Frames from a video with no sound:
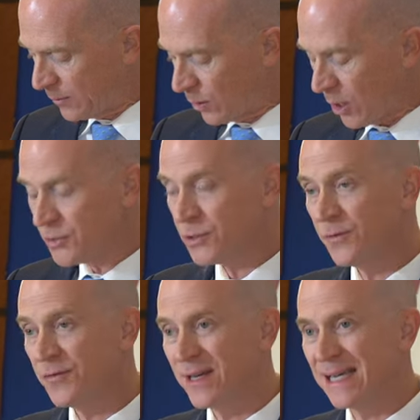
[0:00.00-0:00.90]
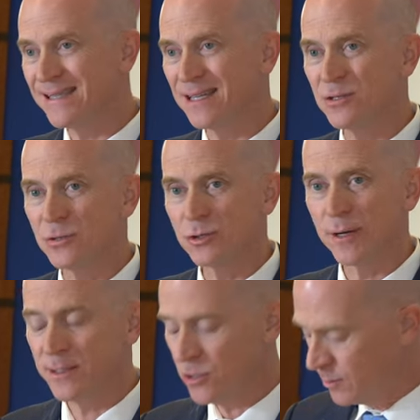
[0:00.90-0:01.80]
will also feeds into
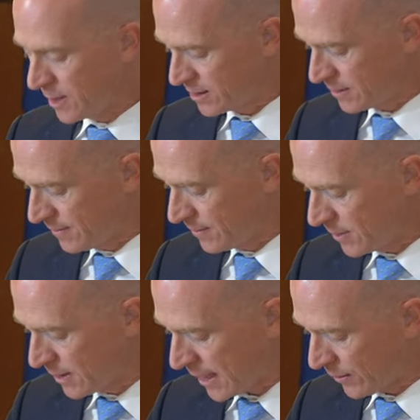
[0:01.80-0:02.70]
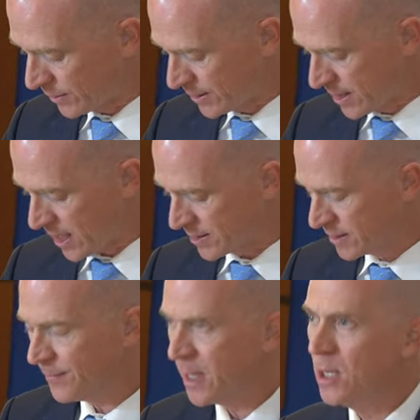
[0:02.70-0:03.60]
transhumanism that I will
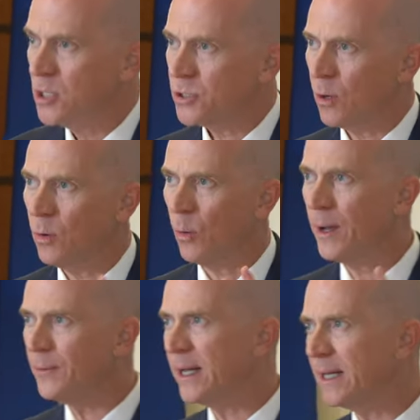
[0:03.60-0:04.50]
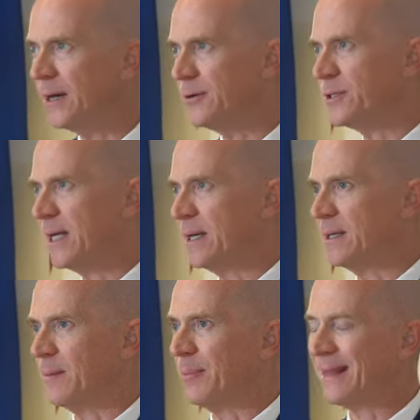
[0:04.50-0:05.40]
discuss. So one way to understand
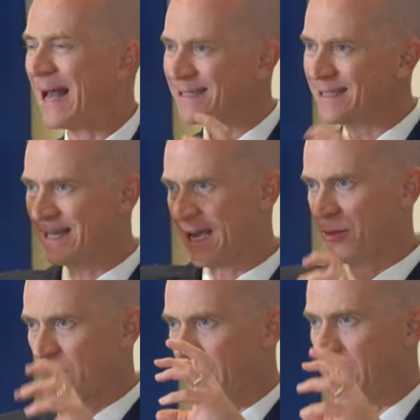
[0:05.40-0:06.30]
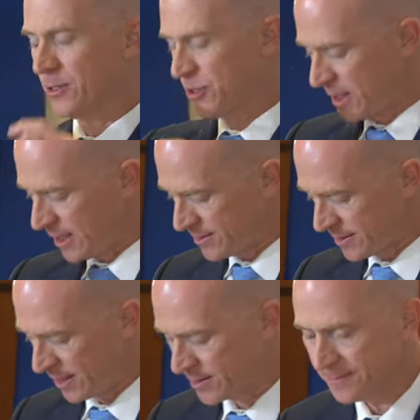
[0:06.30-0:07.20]
plastic anthropology is
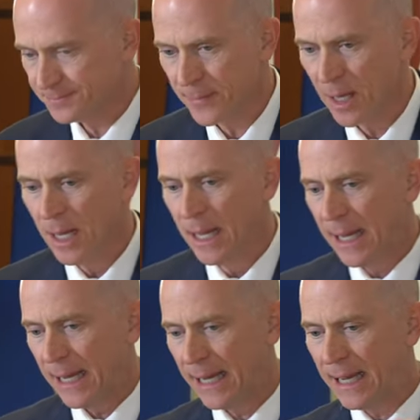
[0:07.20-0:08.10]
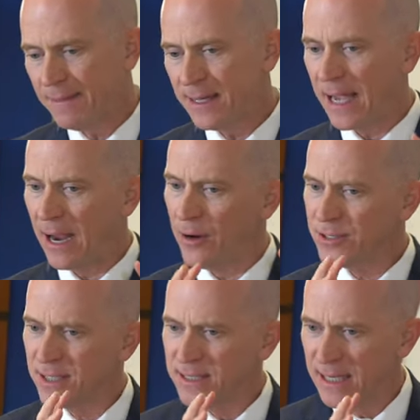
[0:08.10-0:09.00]
this. In the
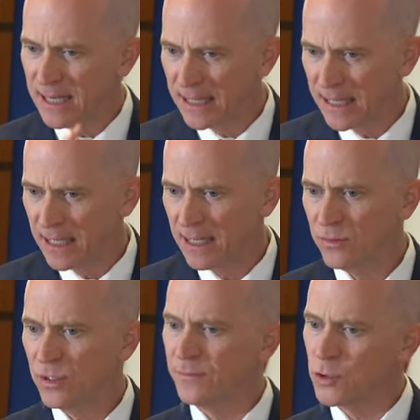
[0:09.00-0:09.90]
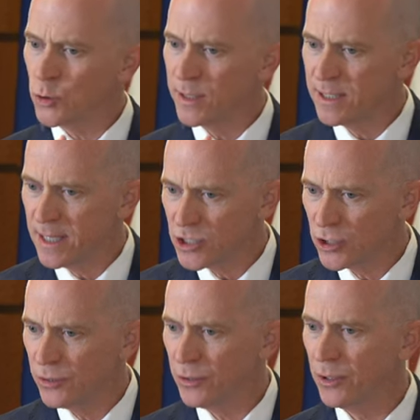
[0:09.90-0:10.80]
Aristotelian, kind of
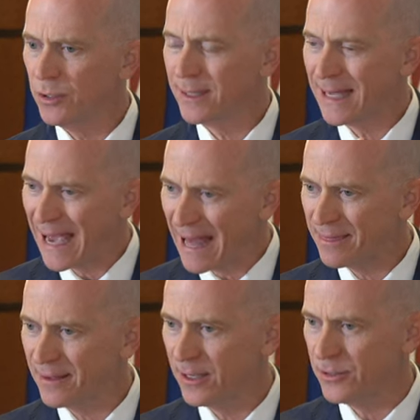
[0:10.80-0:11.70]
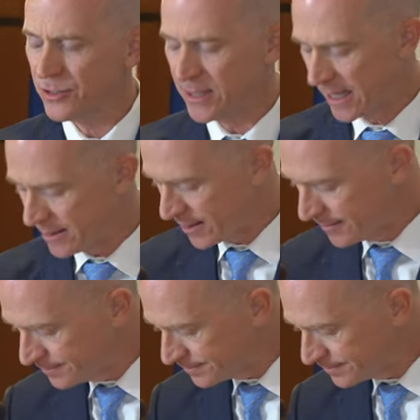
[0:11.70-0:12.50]
traditional Catholic understanding,